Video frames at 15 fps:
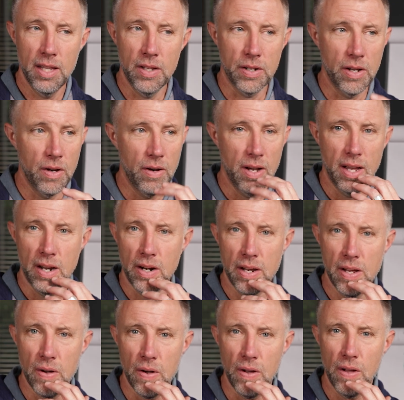And they'll go, I don't
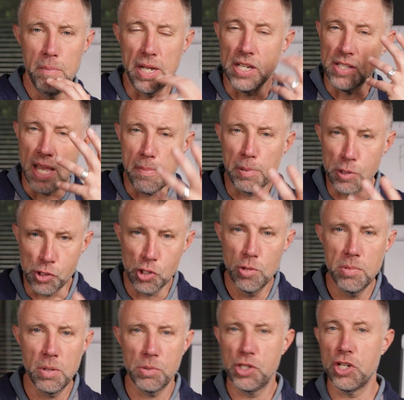know. Because they
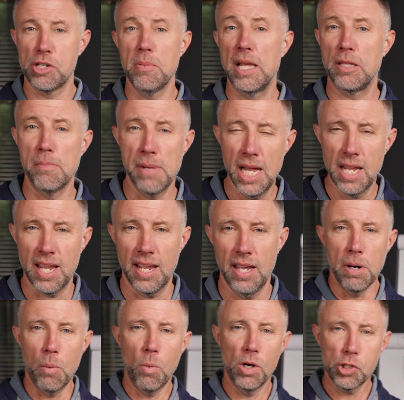presumed it was just about the money.
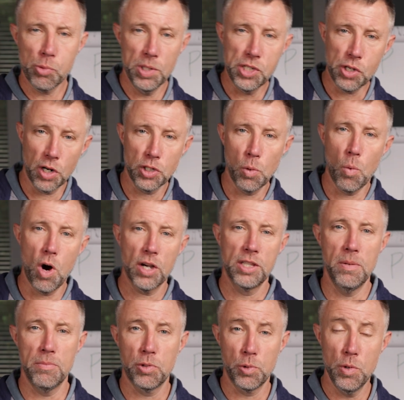But once we start to walk
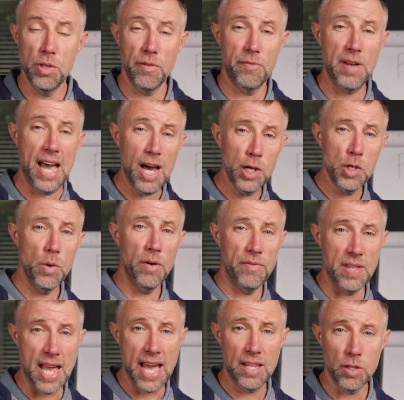them through the value of
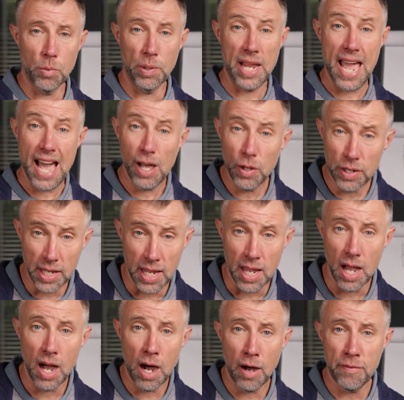that and the reality
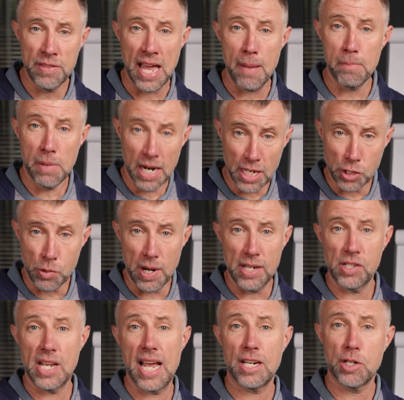of that money
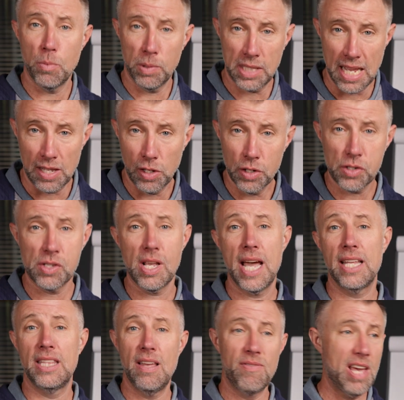transaction, what that looks
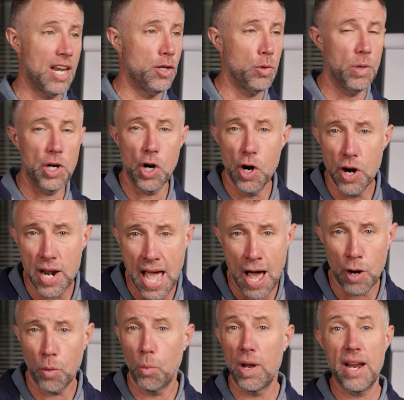like, they've got to do an
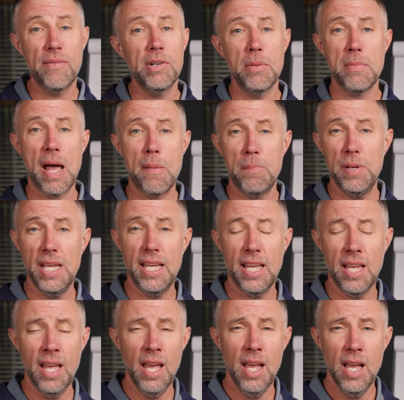earn-out or whatever it might
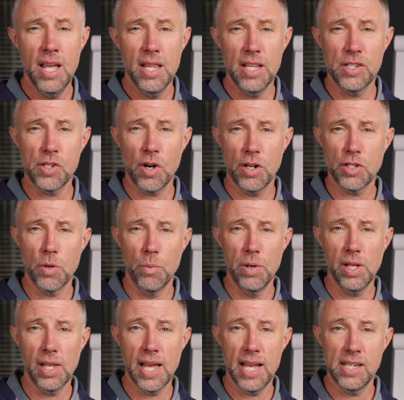be, they start to
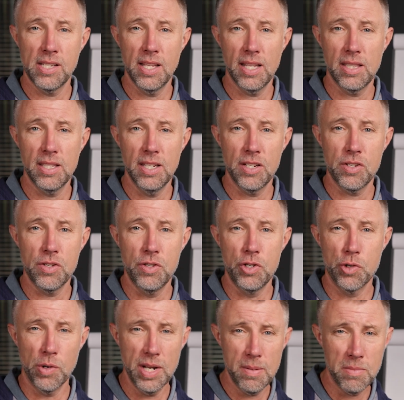realize that this
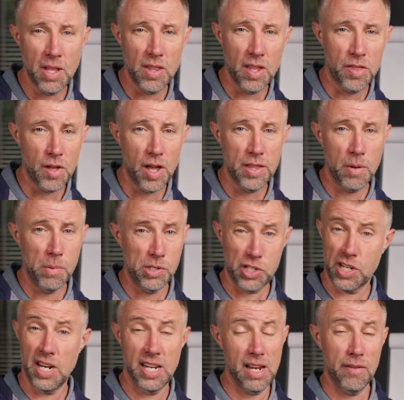dream that they thought they were
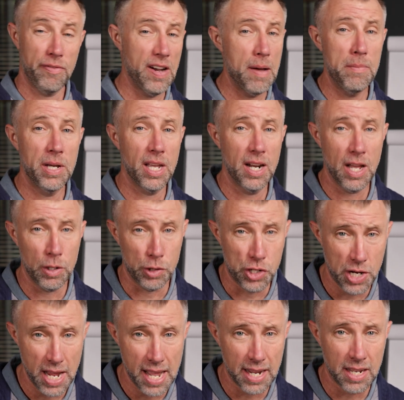just going to get a $5 million
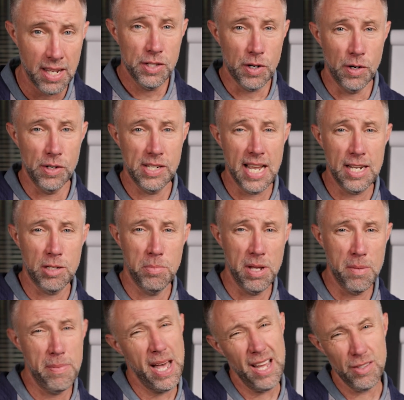check turns out to be
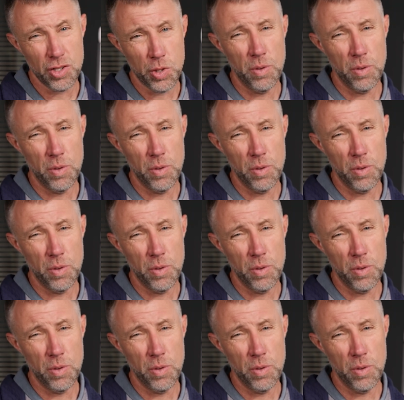about